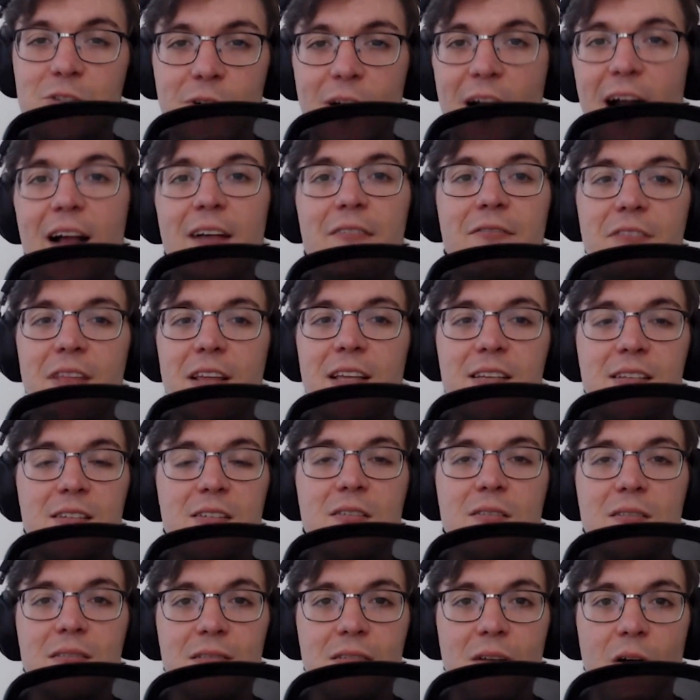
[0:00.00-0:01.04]
drive this
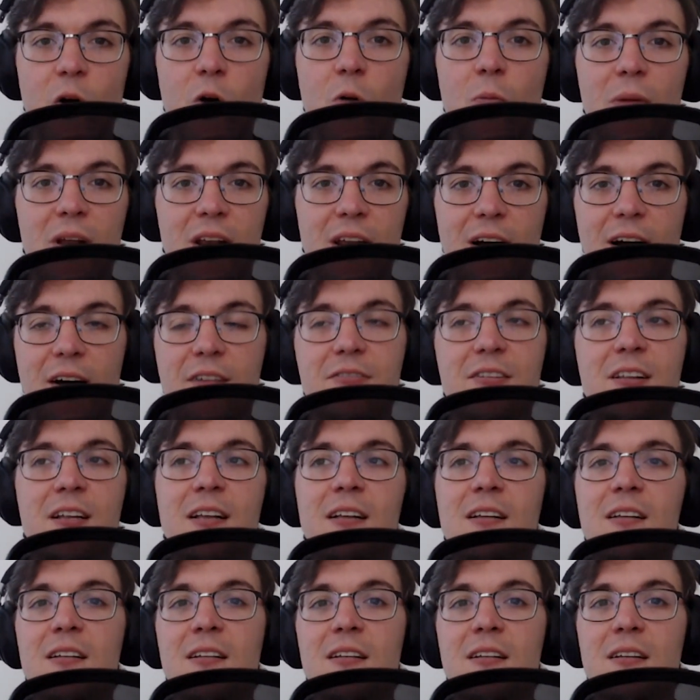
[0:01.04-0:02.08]
home enough.
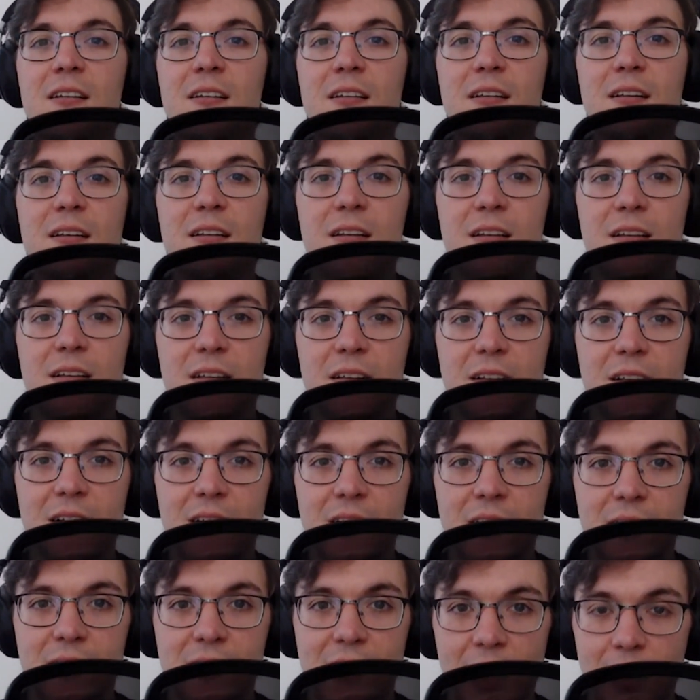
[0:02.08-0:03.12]

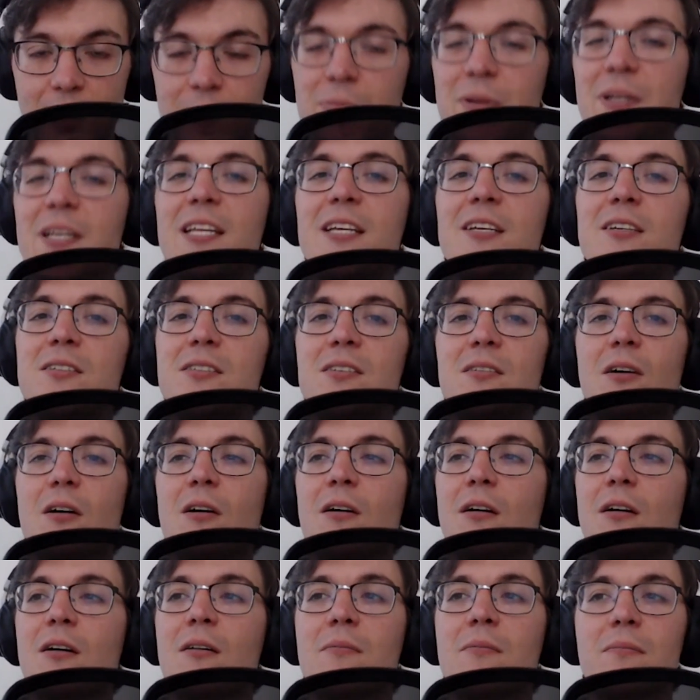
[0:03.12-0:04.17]
Companies
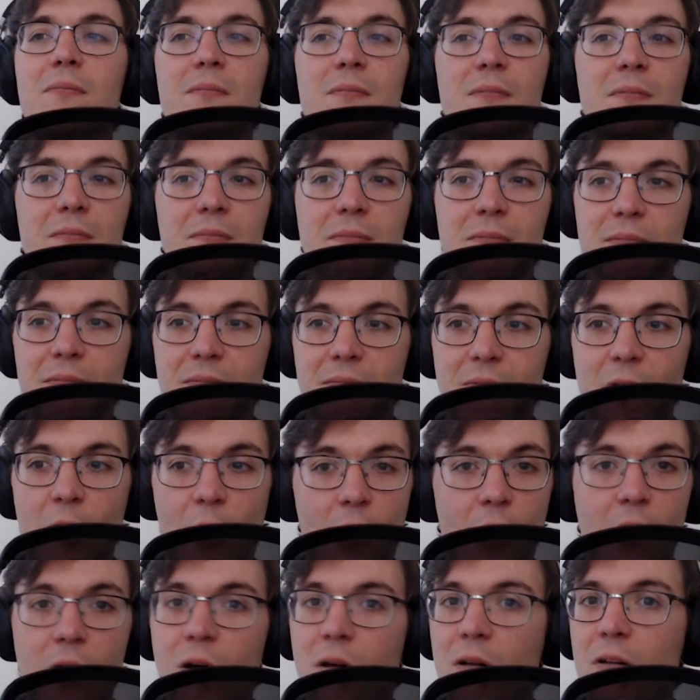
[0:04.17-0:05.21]
are
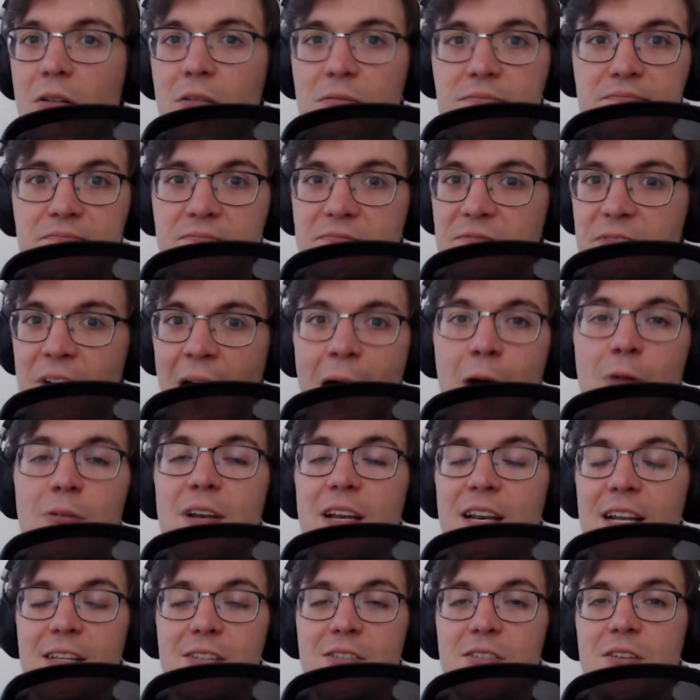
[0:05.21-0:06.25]
all
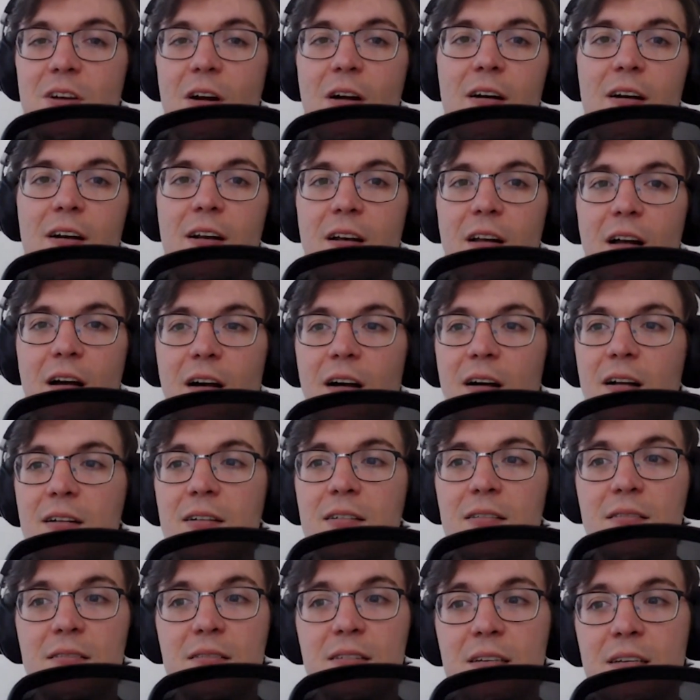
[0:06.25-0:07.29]
founded and started
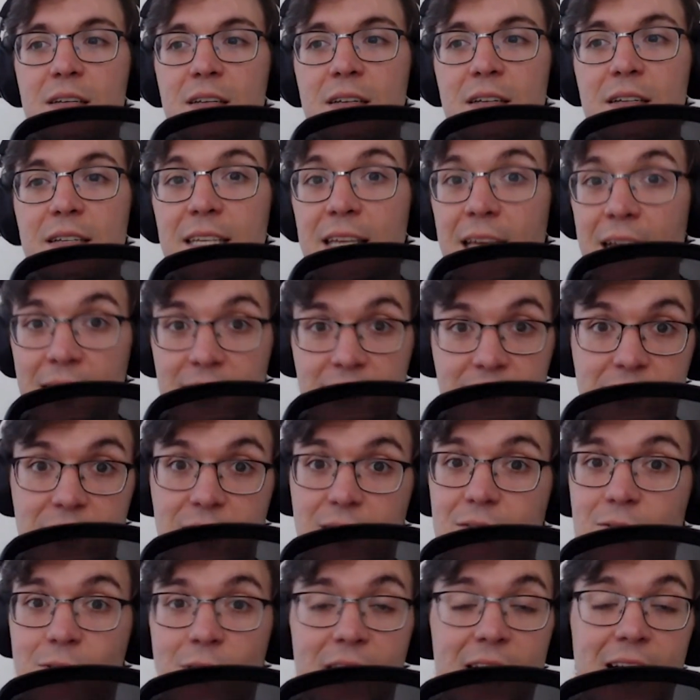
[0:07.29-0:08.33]
on,
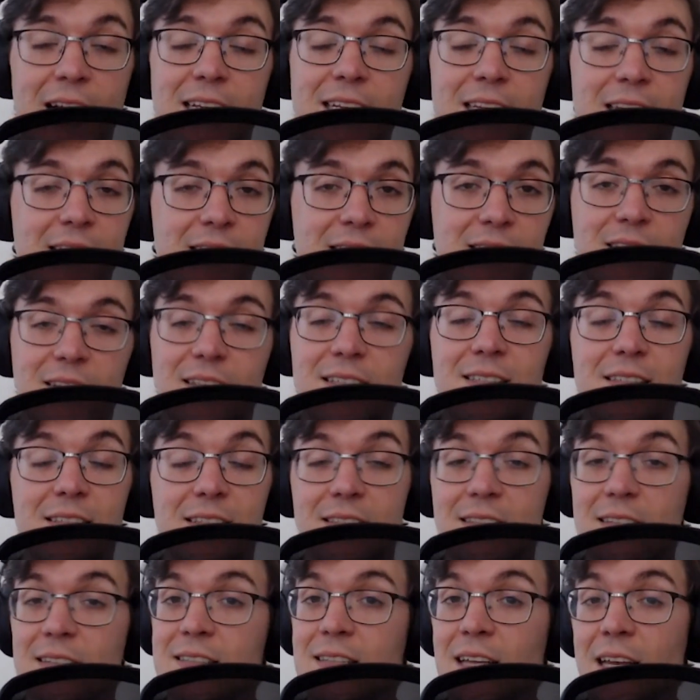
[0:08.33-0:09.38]
yes, great ideas, at least the
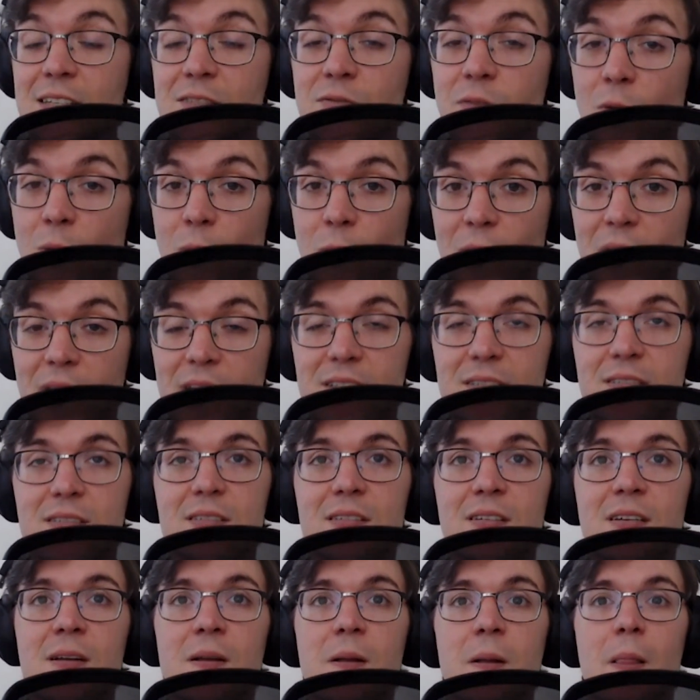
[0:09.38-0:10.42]
successful
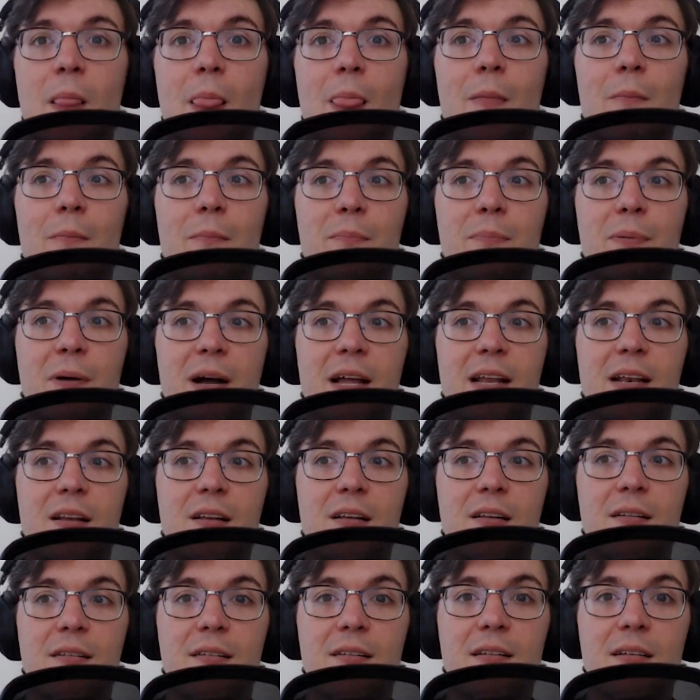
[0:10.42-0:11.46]
ones, but
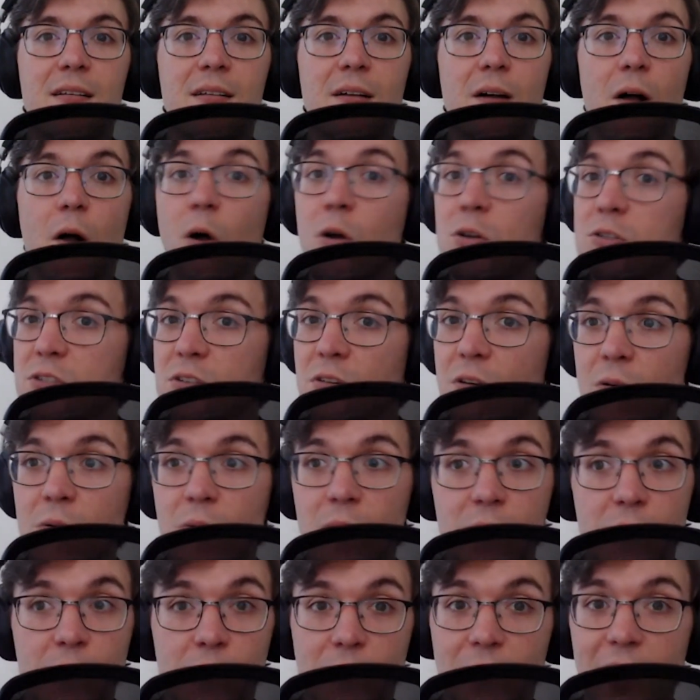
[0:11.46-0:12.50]

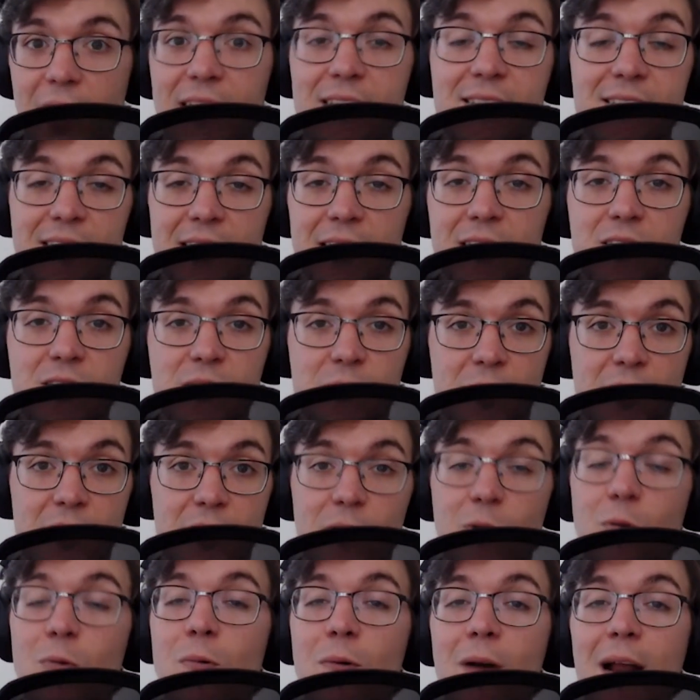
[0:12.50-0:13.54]
also the right salesman,
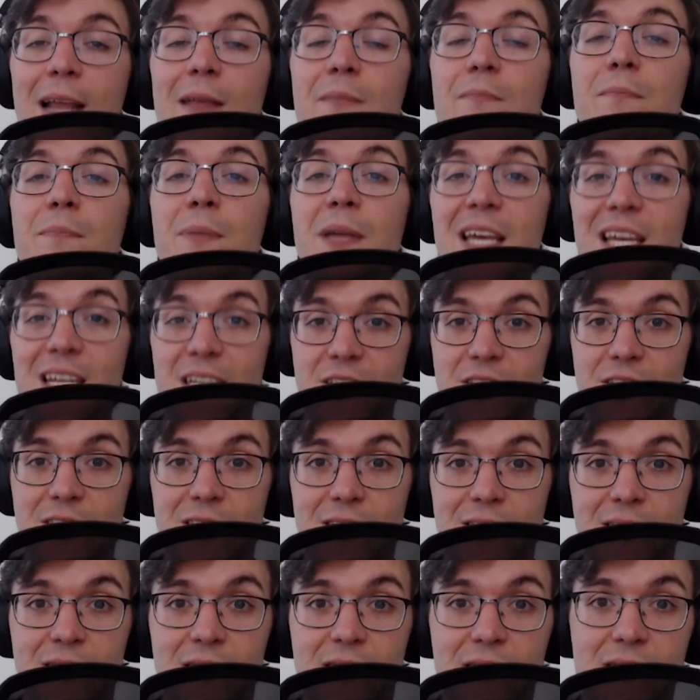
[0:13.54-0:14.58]
the right
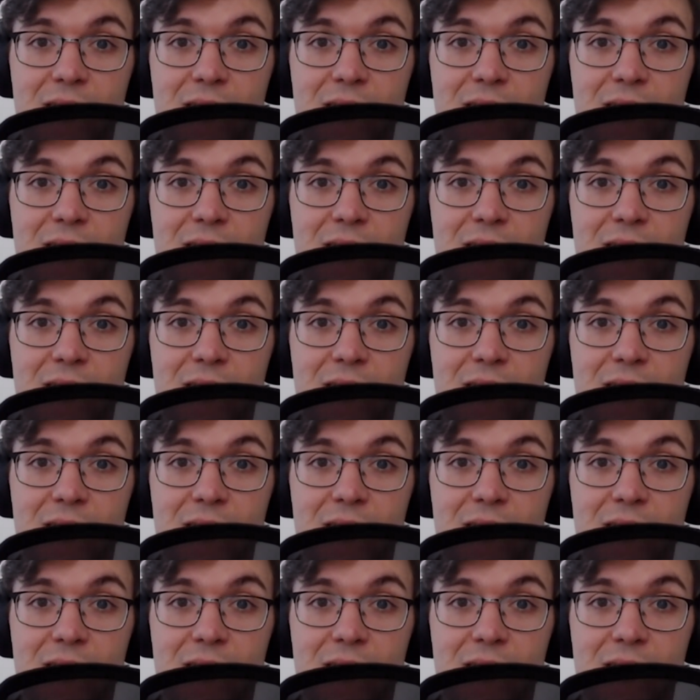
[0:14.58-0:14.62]
pitch.